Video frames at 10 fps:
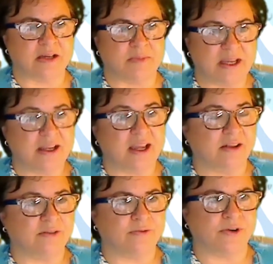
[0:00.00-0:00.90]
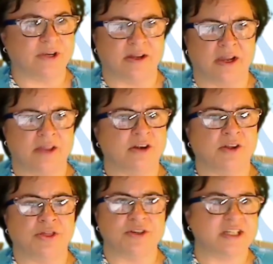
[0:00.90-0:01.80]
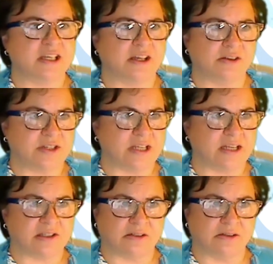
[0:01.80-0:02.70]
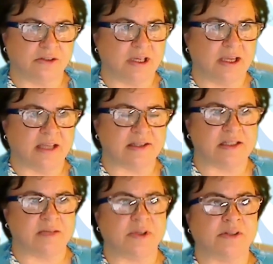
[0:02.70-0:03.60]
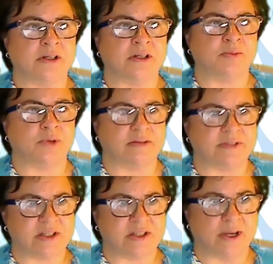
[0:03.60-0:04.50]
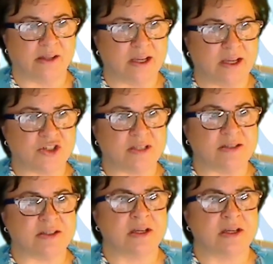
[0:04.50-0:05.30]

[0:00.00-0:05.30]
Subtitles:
in California, and there are 13 other states that are looking at similar privacy regulations.